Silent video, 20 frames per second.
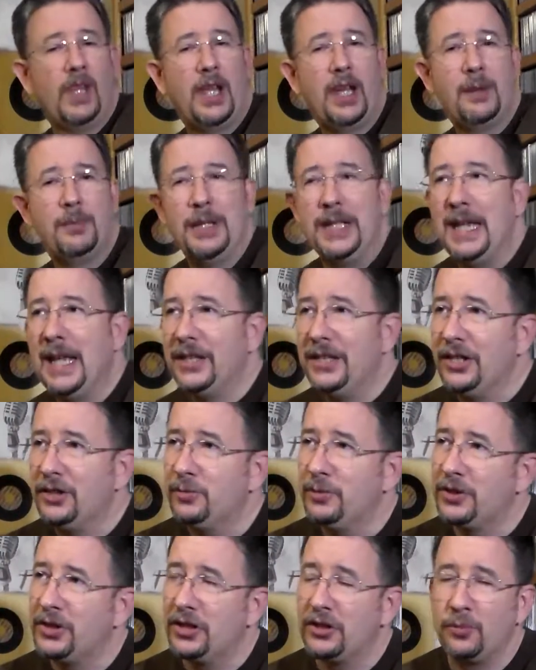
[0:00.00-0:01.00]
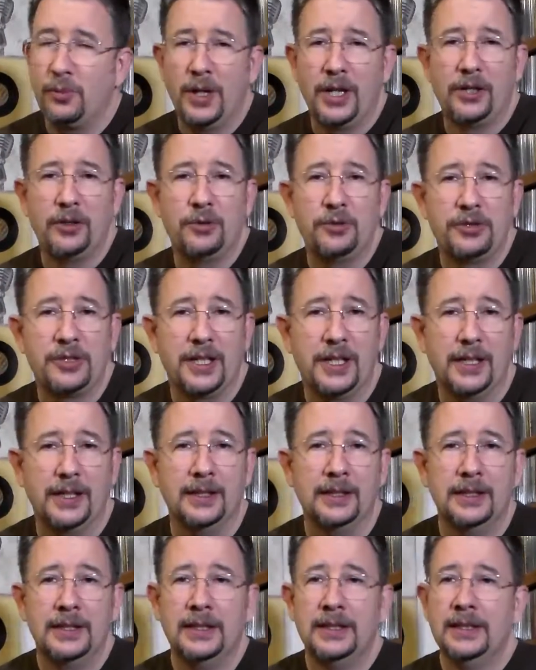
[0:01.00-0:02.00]
but yeah, this was just one of those
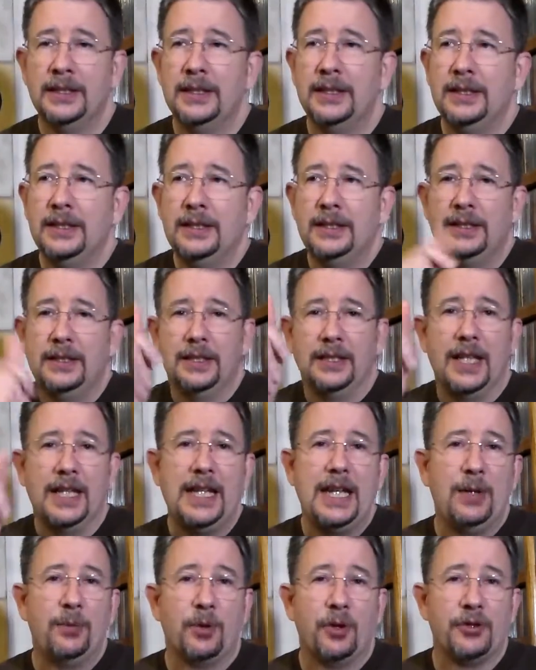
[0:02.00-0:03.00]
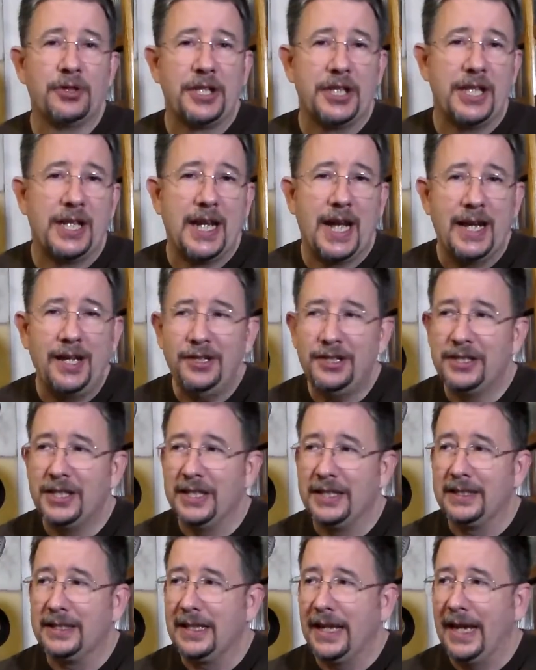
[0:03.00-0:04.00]
lucky rolls of the dice
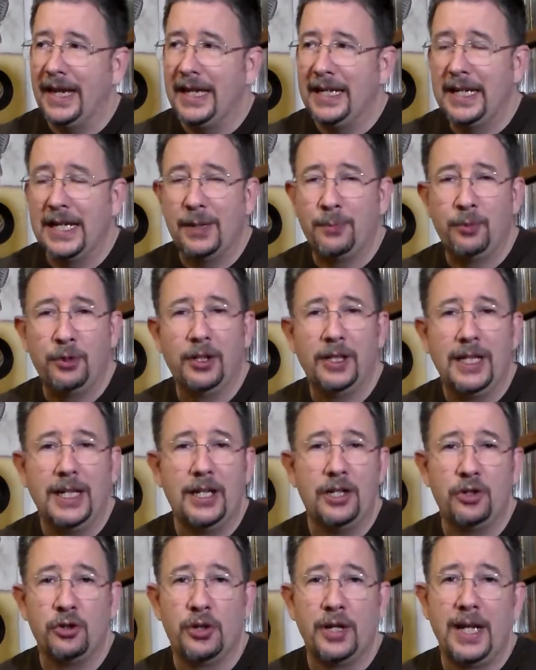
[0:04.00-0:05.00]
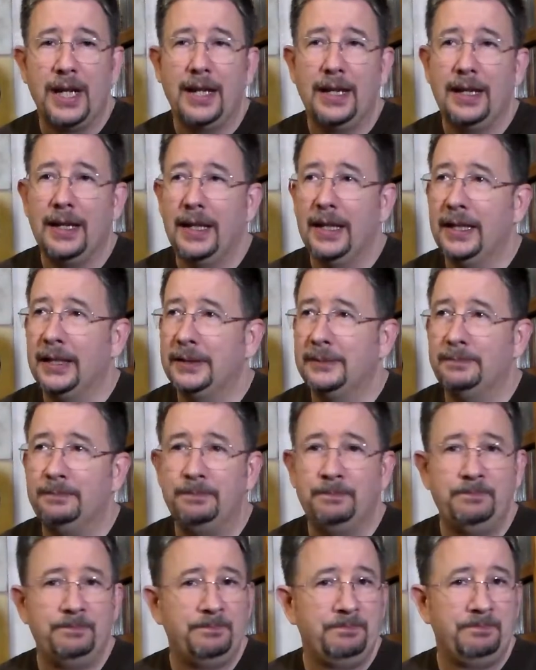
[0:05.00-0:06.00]
that I ended up really enjoying
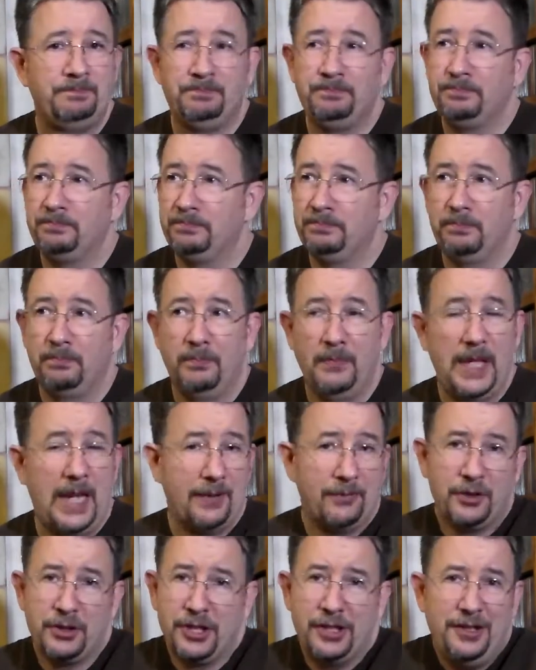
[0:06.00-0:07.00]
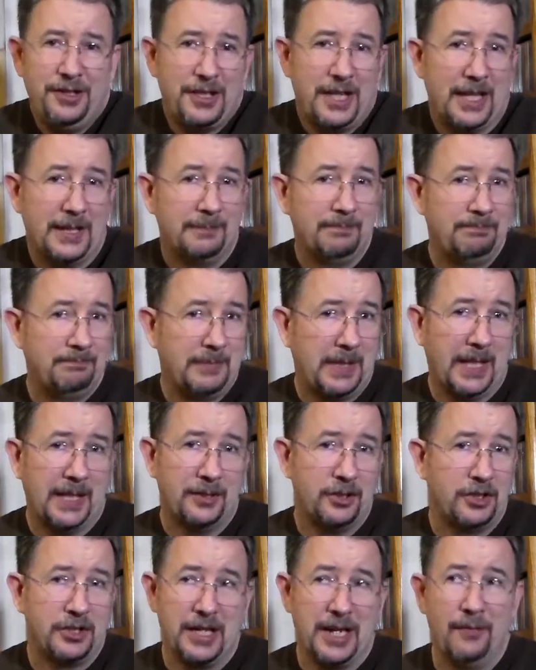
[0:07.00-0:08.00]
ever since then,
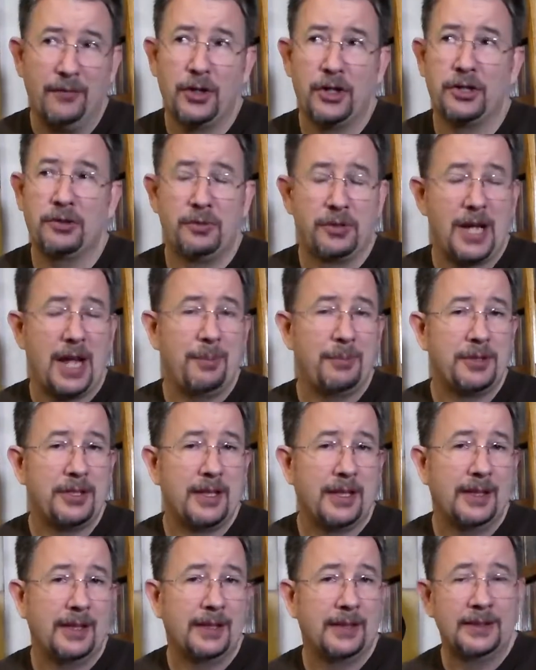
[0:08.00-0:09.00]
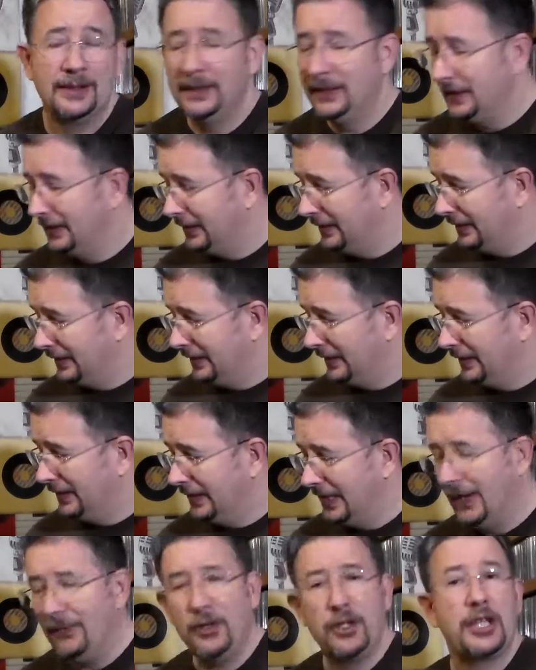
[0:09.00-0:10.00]
and just never stopped
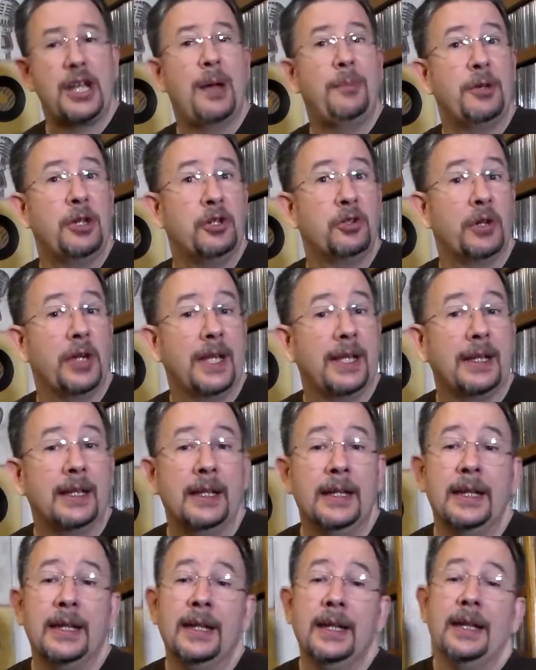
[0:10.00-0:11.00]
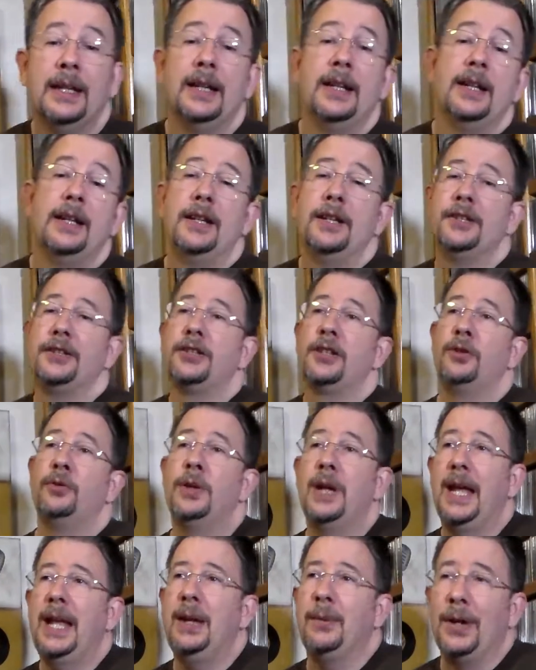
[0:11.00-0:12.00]
enjoying.
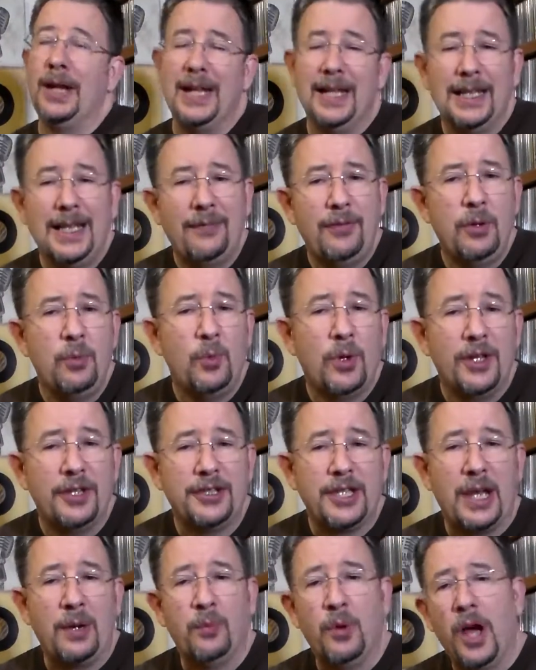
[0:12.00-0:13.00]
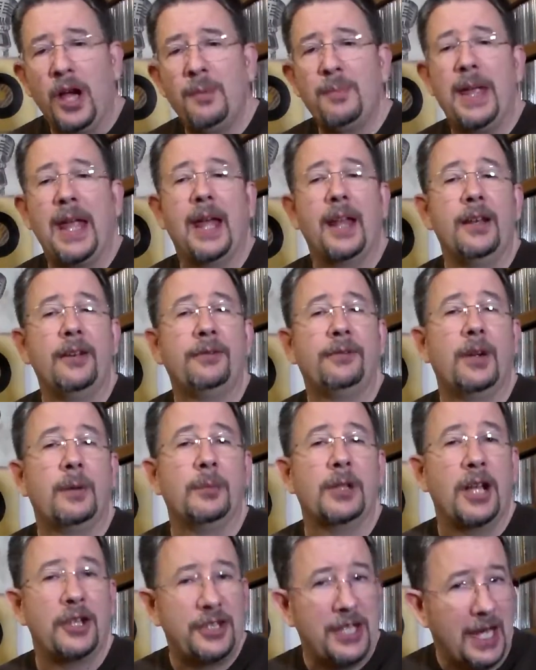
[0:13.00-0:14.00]
So anyway, 11 was a rock band
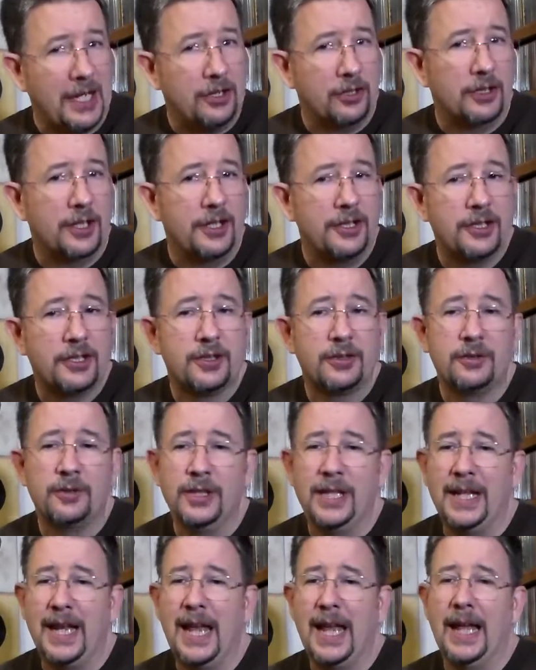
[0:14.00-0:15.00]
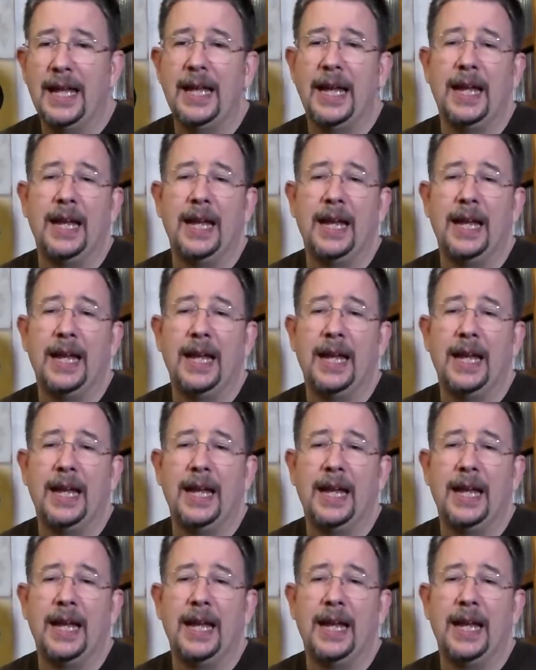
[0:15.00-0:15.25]
from Los Angeles that had